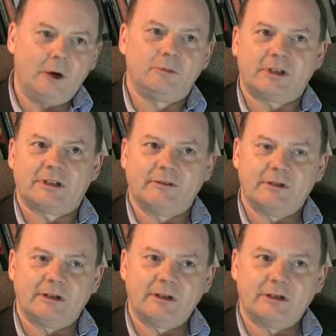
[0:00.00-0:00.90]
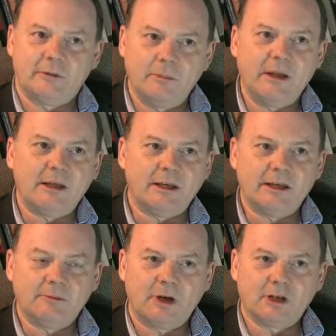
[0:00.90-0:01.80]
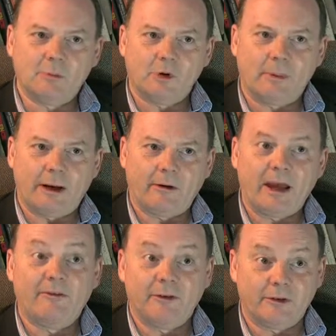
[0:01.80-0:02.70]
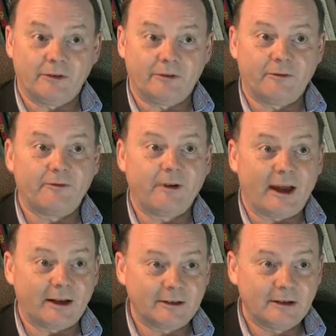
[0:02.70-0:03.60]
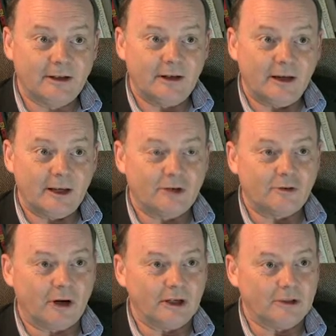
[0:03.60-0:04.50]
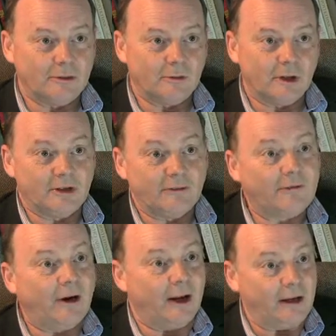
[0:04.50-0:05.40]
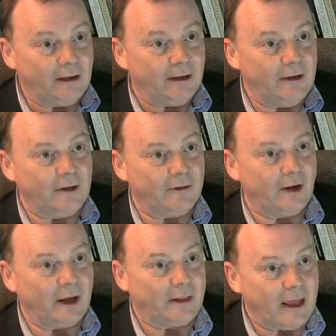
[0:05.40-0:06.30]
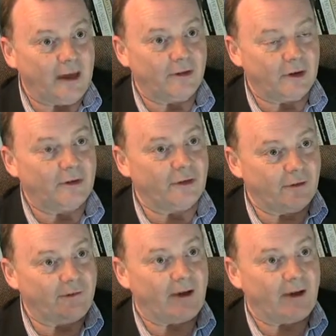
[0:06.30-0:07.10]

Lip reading: Objectivity, to me, is much more about evidence and fact, and trying to define, if you like, the evidence and the